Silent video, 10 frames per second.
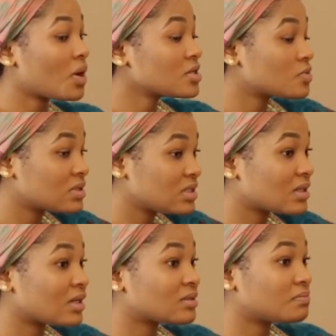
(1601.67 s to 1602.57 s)
Once we see
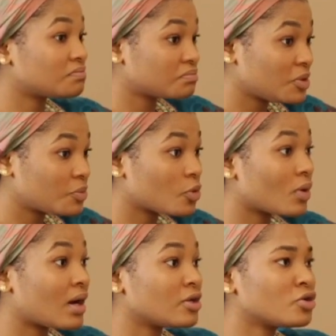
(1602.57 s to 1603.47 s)
that people
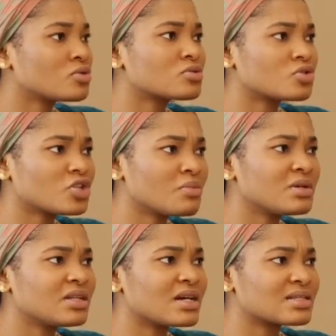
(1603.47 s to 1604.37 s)
are, social
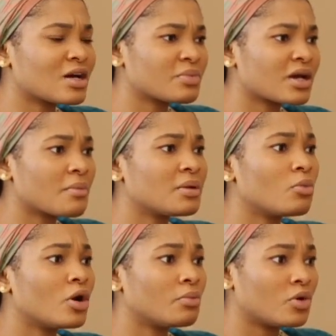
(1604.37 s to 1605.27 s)
media is now becoming
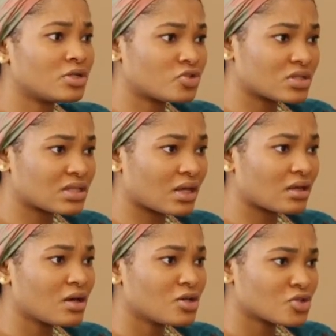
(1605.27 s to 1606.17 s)
more and more
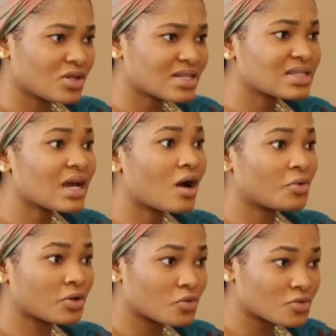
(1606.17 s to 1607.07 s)
interesting. So let's see
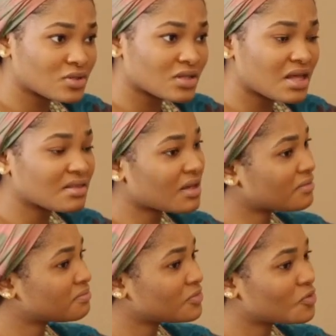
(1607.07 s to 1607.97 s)
how it goes, and
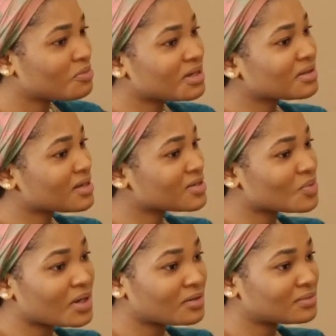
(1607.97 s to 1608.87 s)
then we'll make things
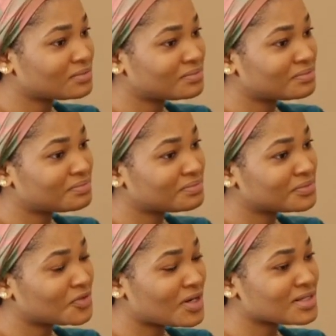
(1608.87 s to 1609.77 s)
well
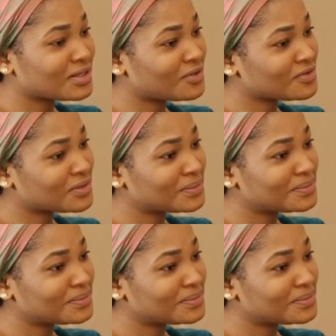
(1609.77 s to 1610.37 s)
for ourselves.